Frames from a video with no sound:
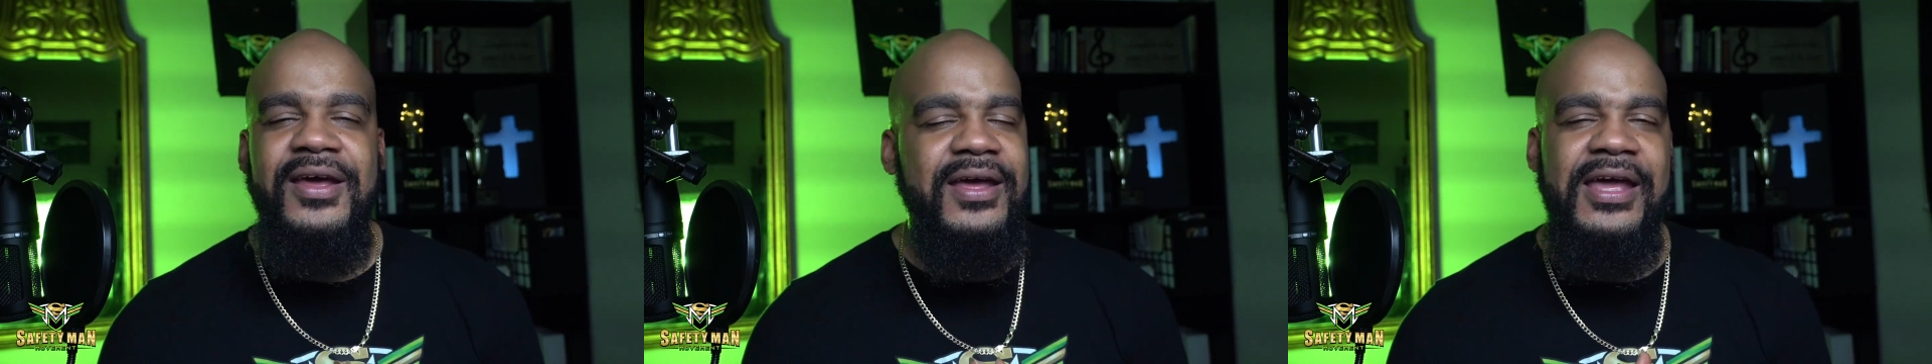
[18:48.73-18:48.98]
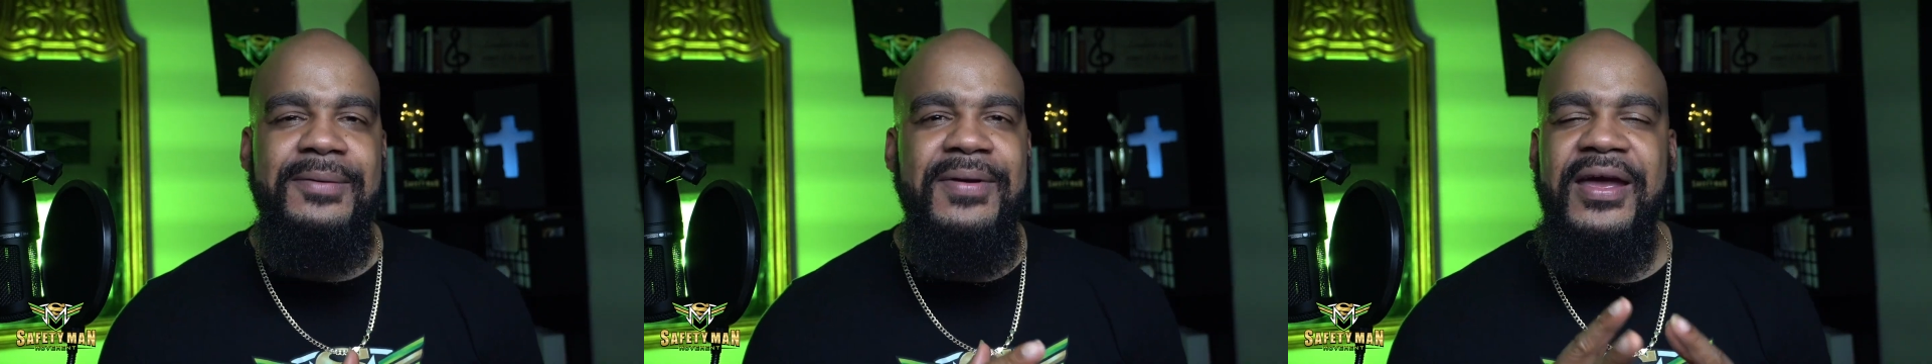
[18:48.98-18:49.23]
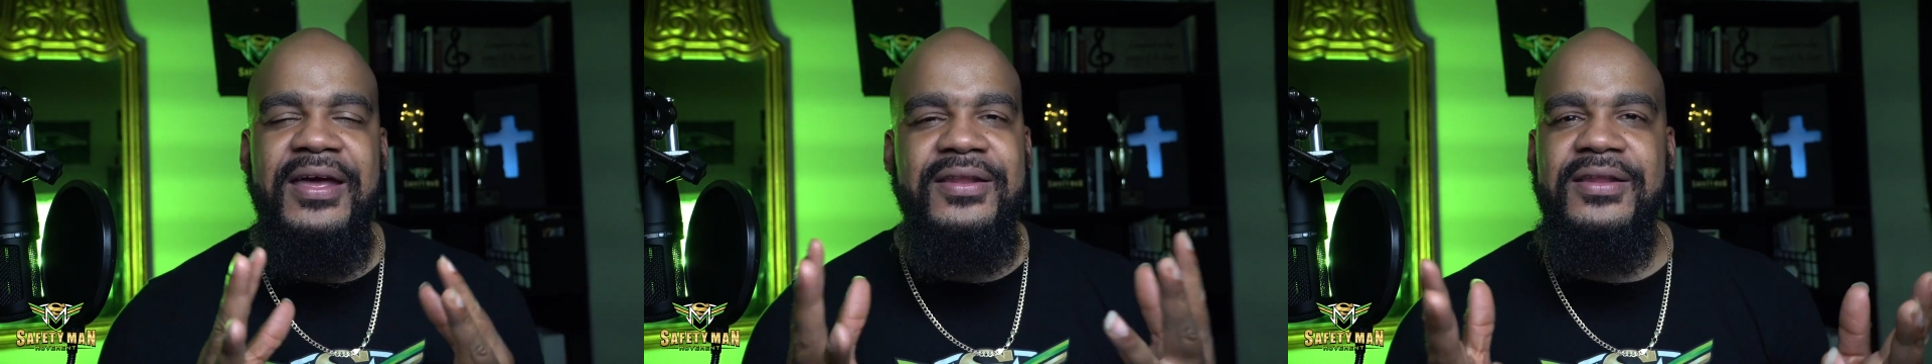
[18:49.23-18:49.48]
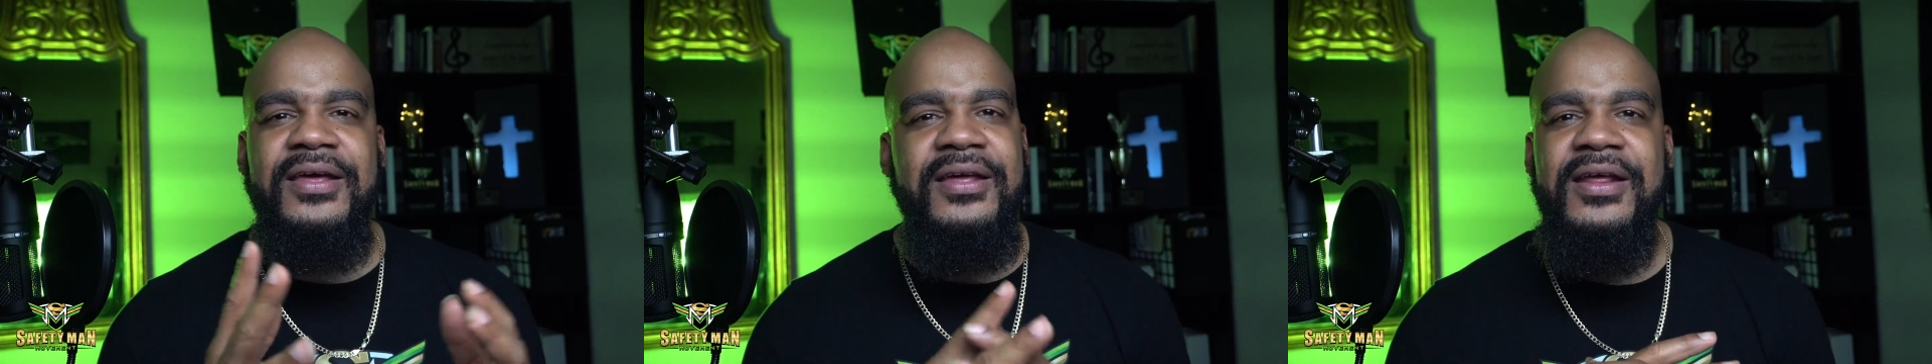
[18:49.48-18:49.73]
hey, man,
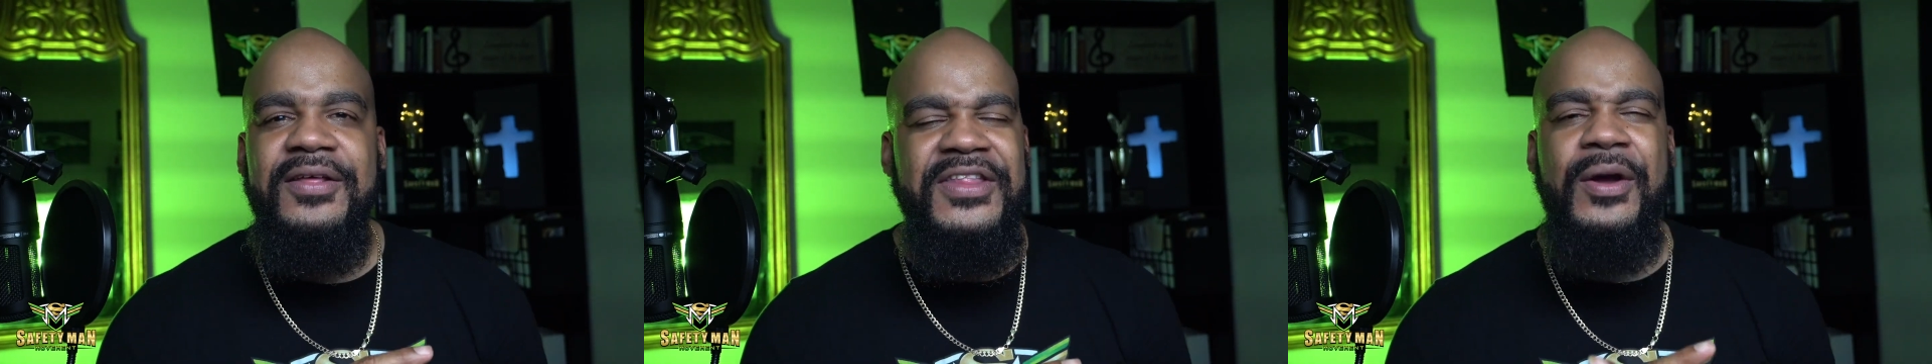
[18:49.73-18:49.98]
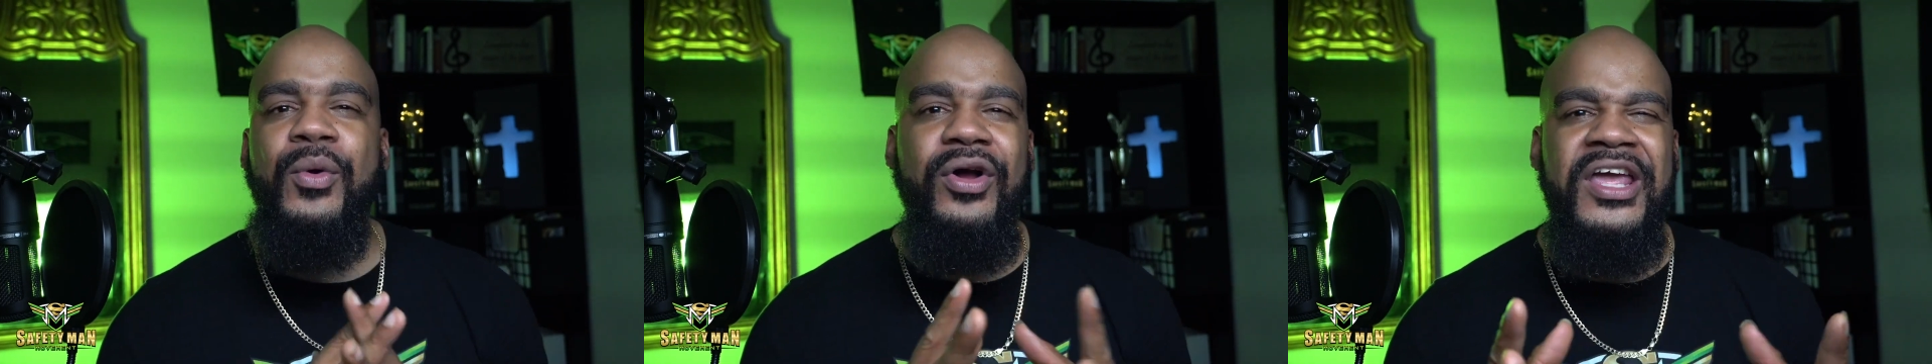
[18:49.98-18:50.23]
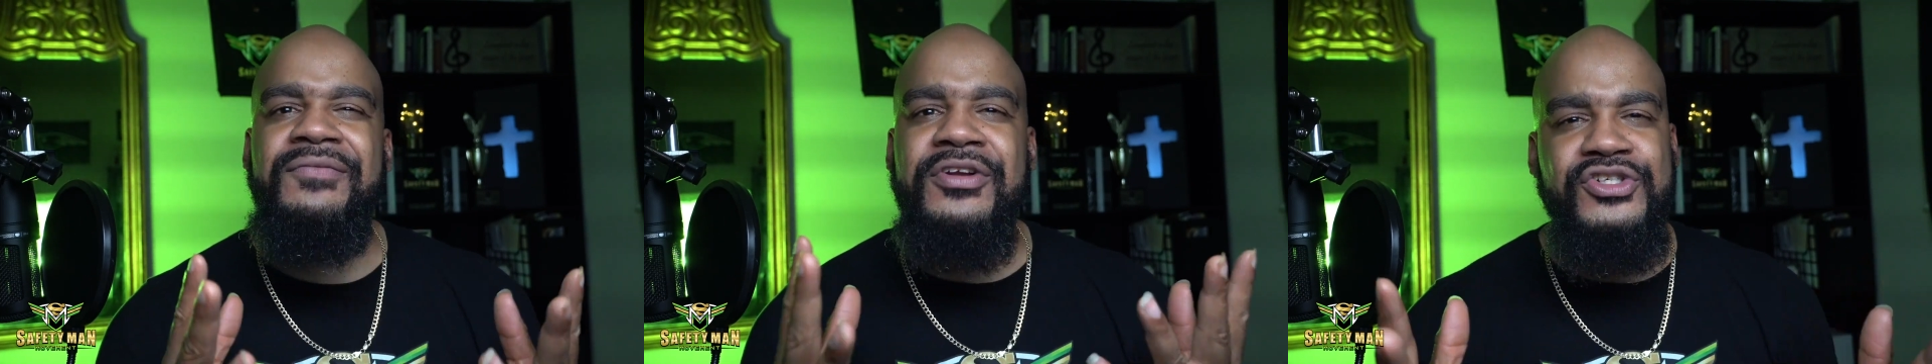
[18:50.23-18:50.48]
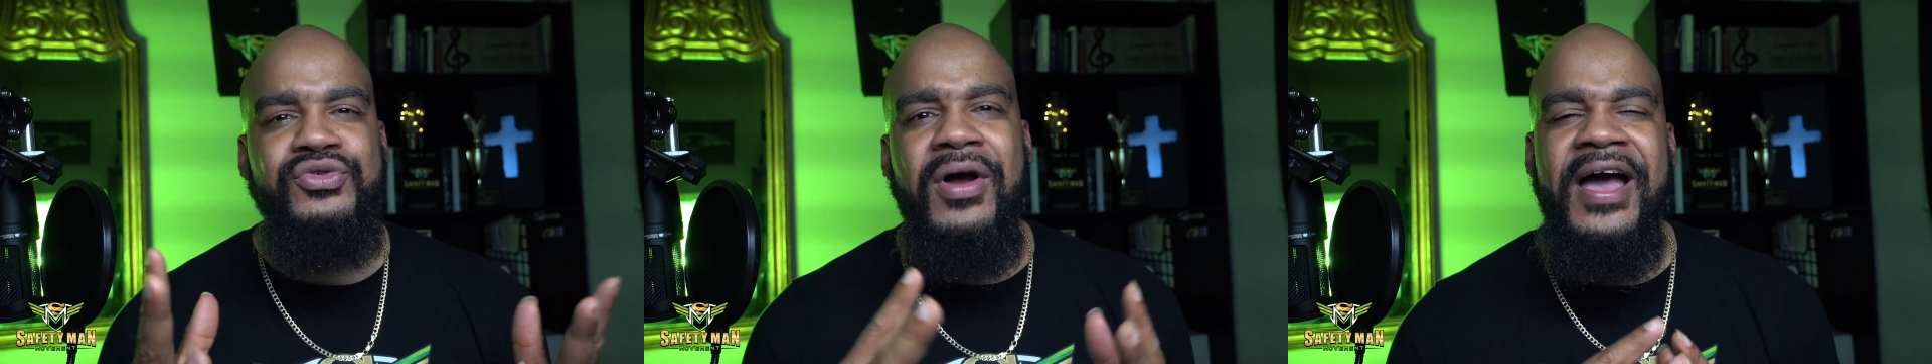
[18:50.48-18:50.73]
they were even
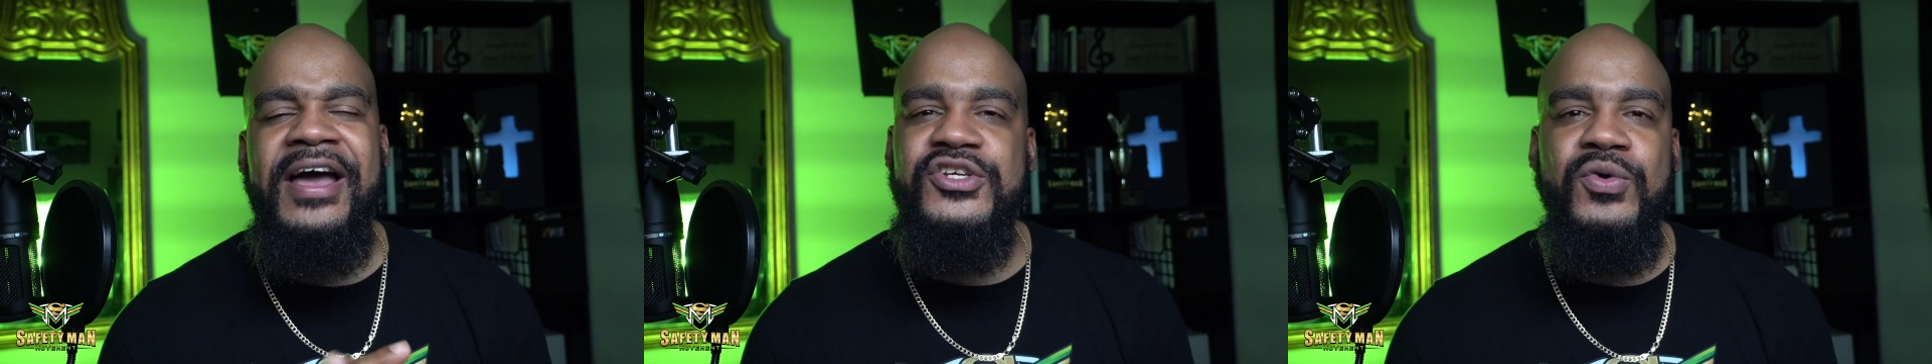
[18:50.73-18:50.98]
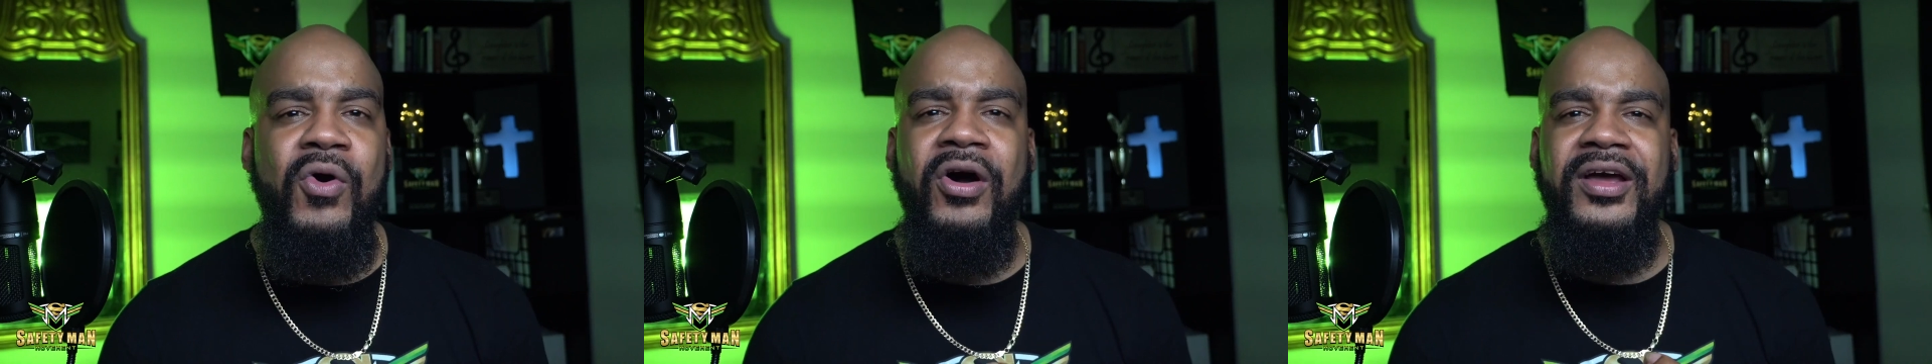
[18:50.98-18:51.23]
trying to walk.